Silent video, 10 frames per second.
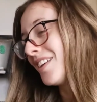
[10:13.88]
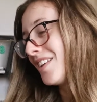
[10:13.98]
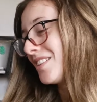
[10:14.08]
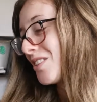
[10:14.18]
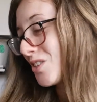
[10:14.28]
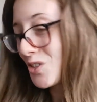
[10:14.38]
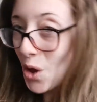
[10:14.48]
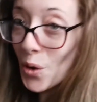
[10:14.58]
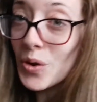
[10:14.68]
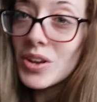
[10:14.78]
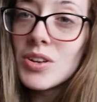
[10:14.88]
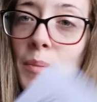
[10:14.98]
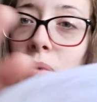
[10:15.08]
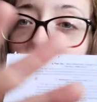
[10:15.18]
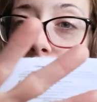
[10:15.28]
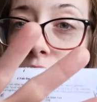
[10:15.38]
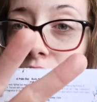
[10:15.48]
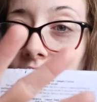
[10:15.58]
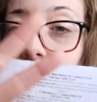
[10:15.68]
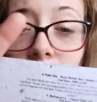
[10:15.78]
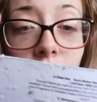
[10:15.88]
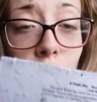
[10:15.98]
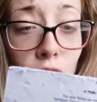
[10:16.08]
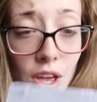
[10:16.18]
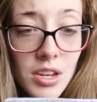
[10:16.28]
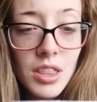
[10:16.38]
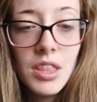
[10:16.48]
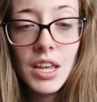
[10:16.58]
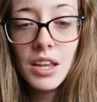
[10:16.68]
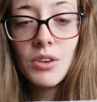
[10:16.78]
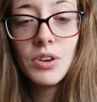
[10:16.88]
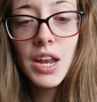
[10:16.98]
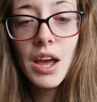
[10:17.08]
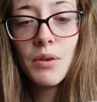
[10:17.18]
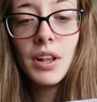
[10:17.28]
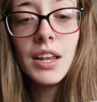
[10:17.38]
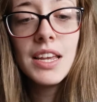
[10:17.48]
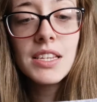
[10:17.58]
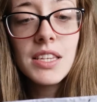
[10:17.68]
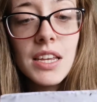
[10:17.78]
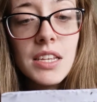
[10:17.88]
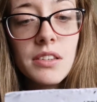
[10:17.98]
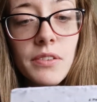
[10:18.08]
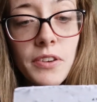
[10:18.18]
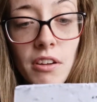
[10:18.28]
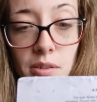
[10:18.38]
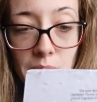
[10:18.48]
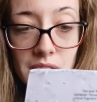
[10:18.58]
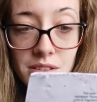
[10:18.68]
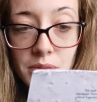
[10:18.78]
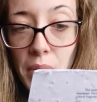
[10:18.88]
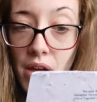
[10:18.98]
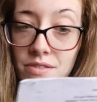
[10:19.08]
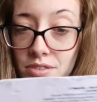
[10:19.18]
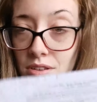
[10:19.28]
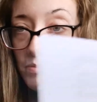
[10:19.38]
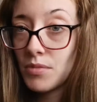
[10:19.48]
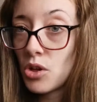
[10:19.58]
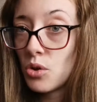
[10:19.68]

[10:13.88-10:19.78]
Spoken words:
So number 3, the third thing on our list is Fairy Pants perfume.